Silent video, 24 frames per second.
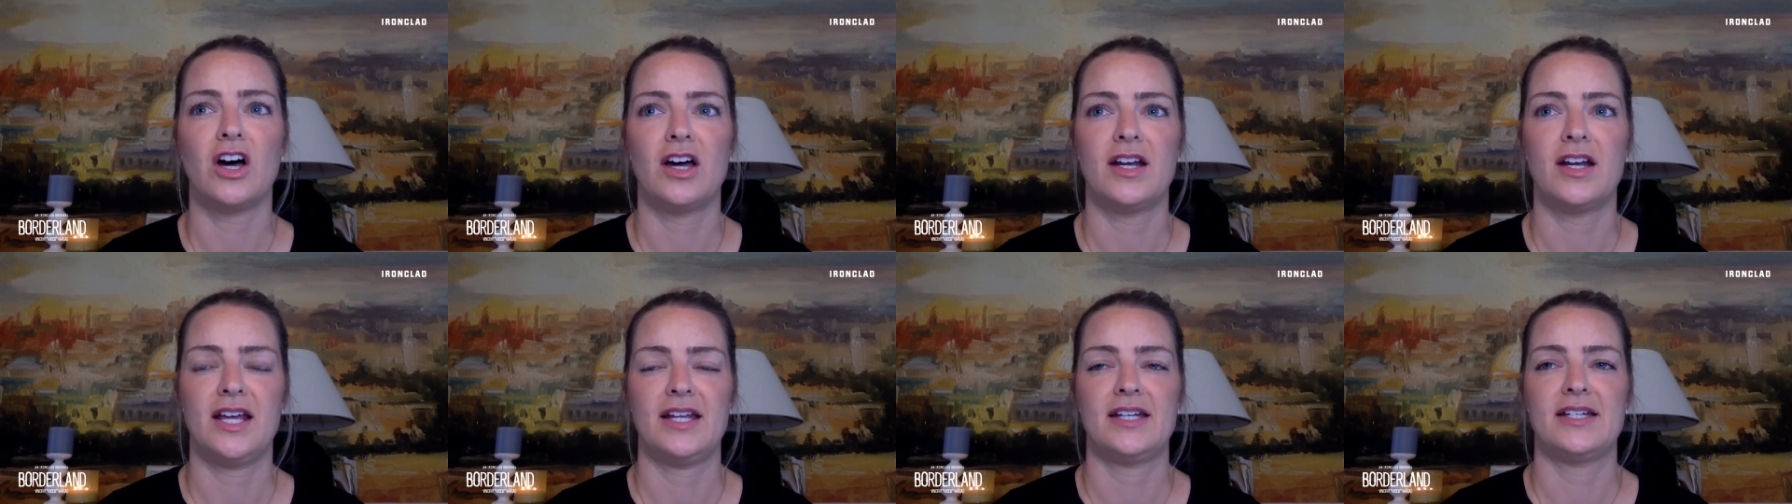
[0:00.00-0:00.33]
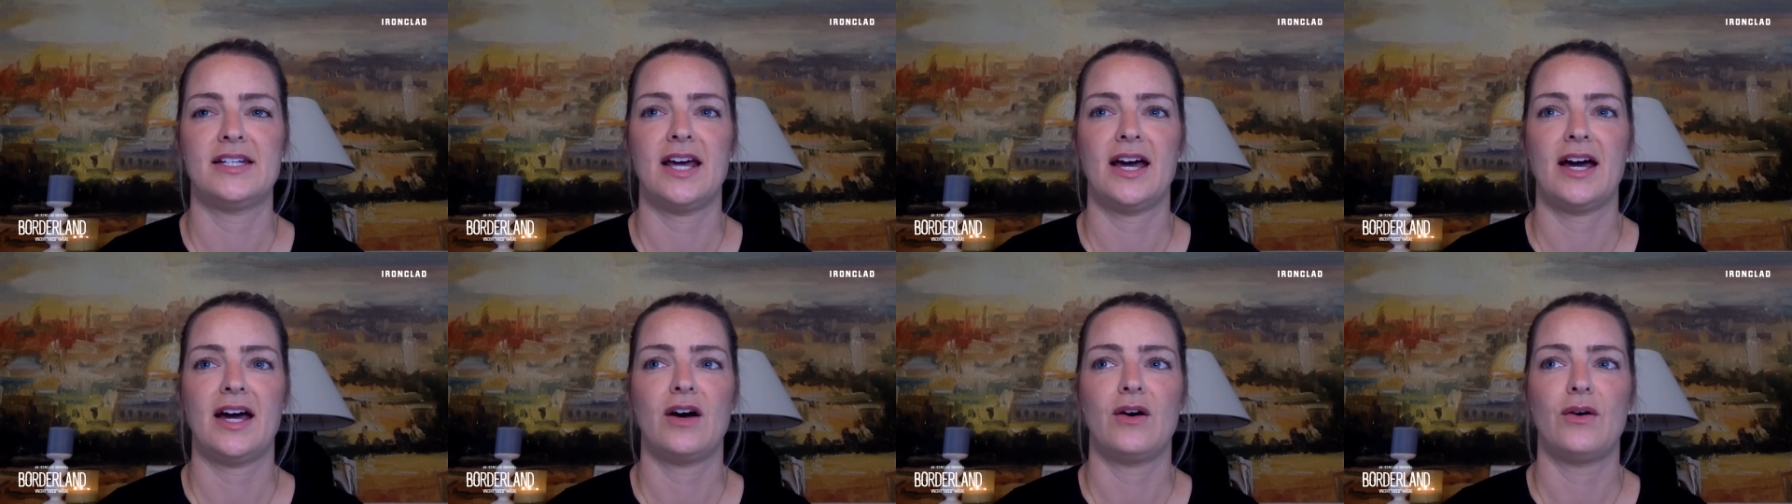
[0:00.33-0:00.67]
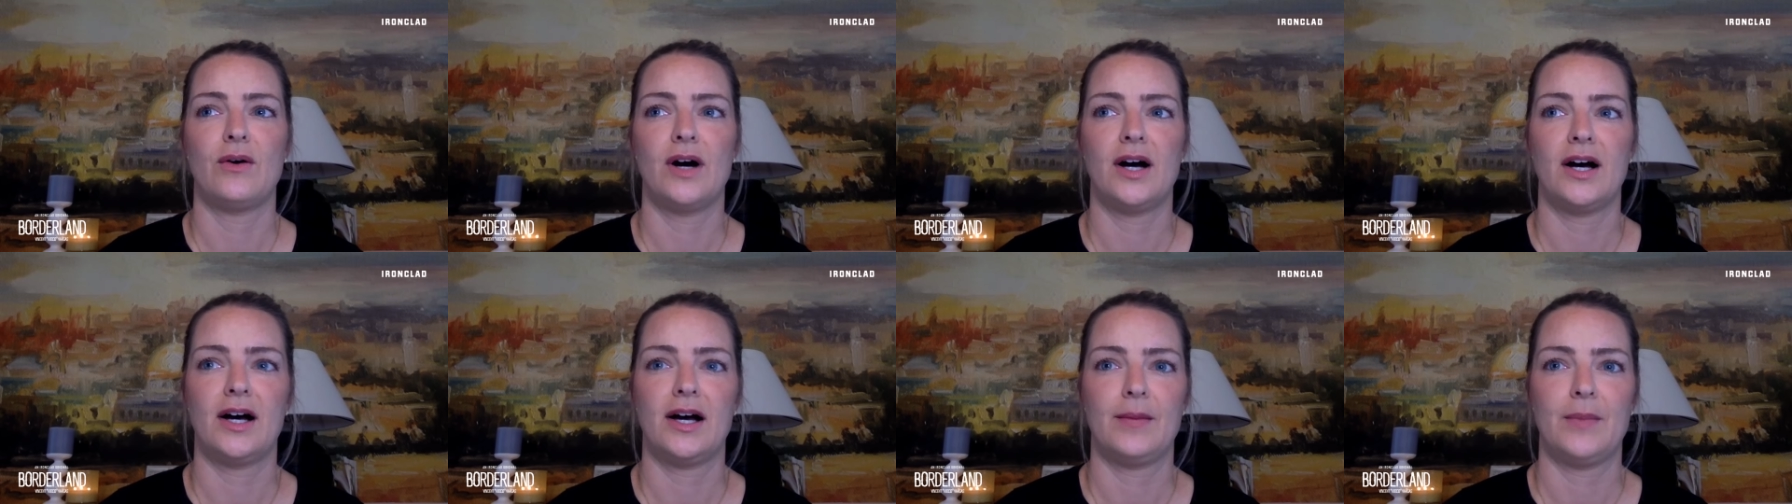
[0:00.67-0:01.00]
And now
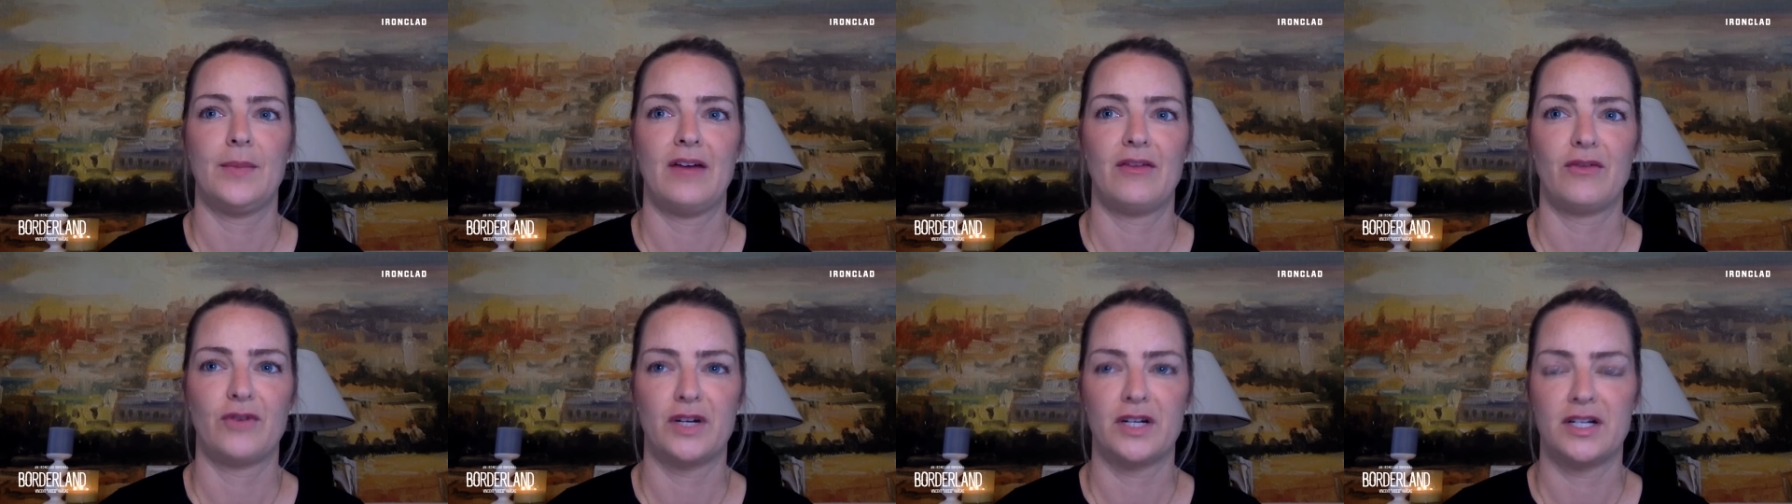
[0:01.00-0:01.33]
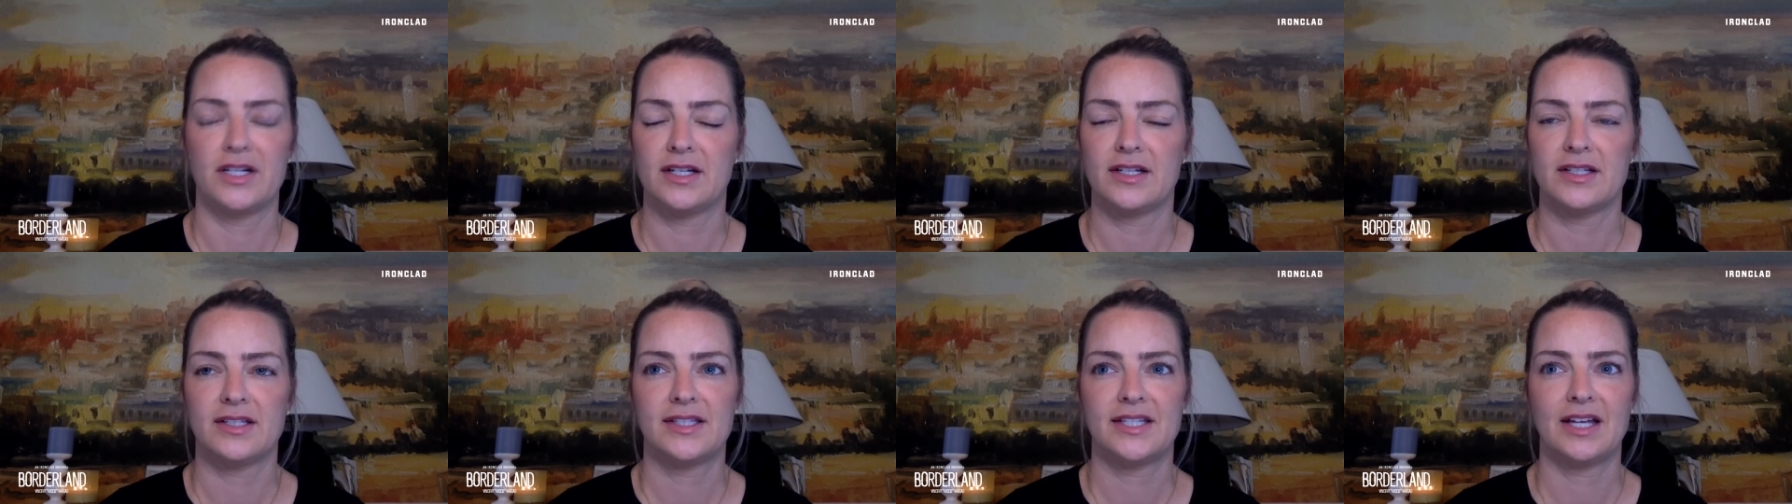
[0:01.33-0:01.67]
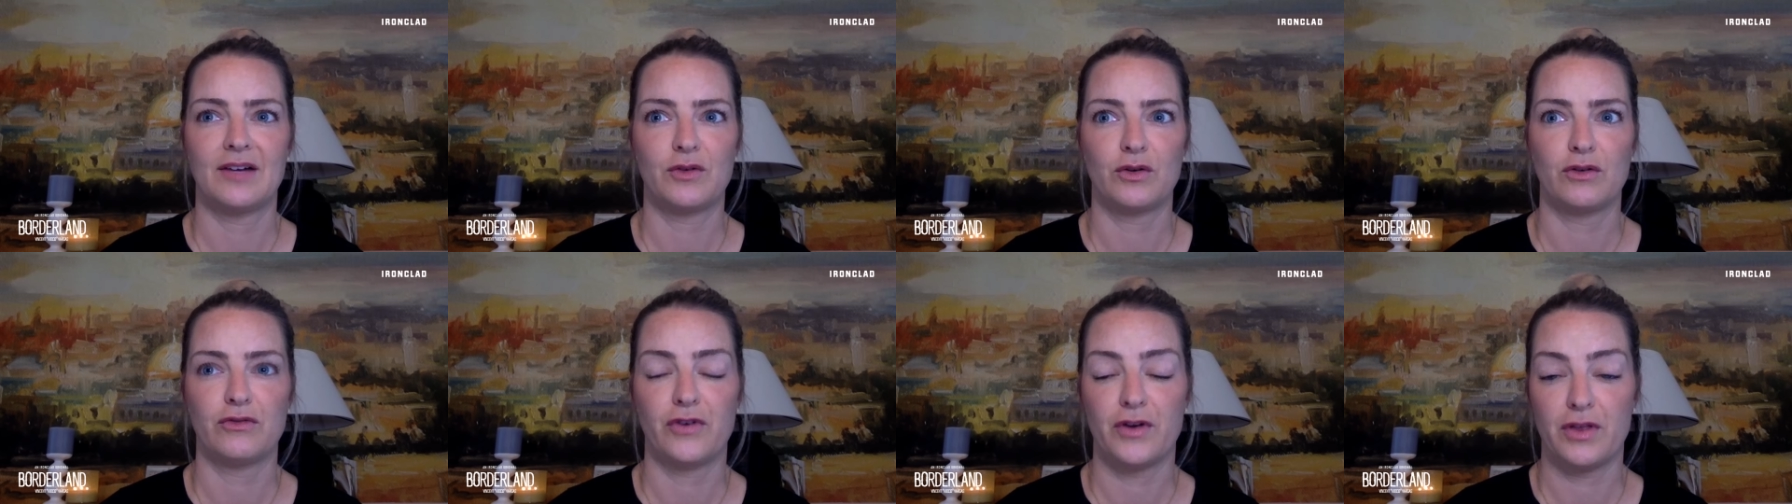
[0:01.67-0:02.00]
um, I've written
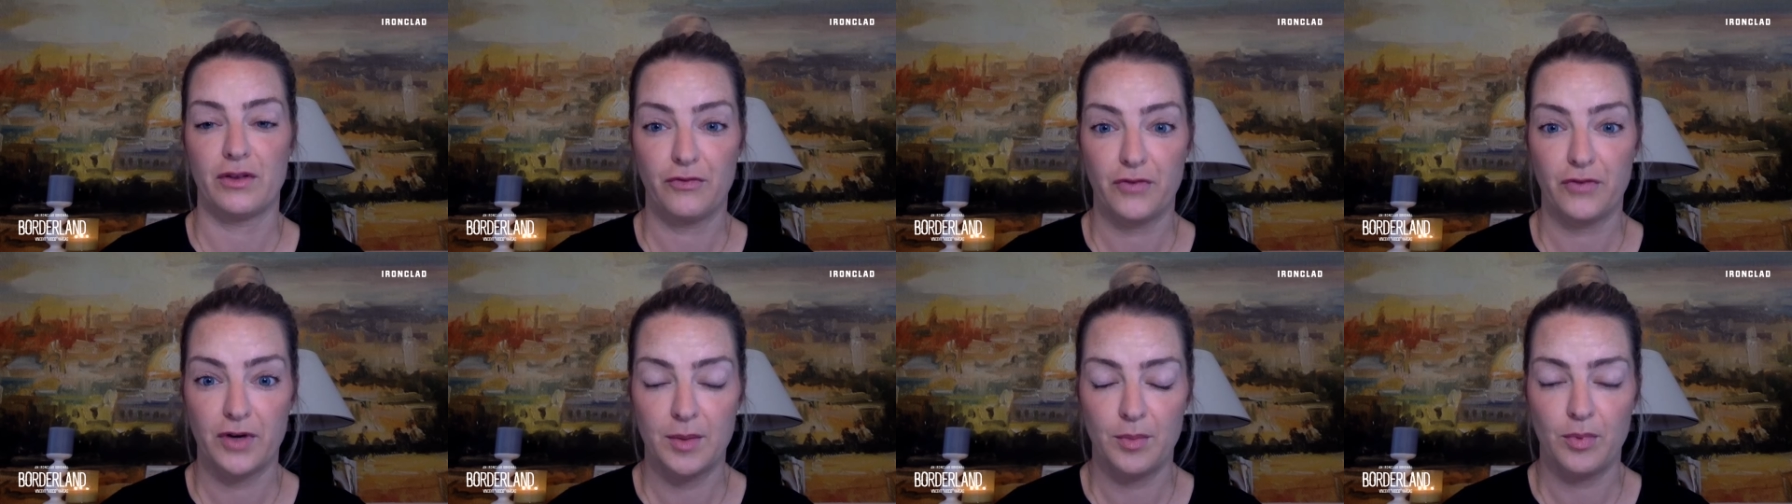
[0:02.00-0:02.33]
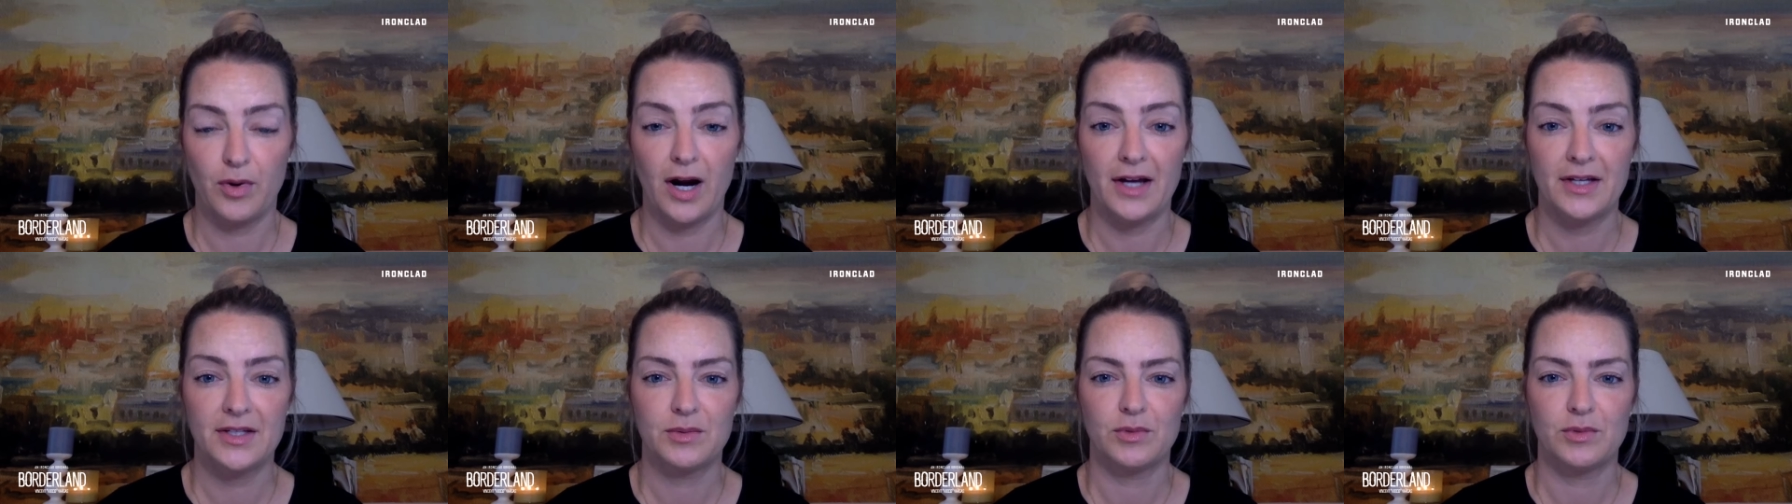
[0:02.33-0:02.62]
several for the Free Press,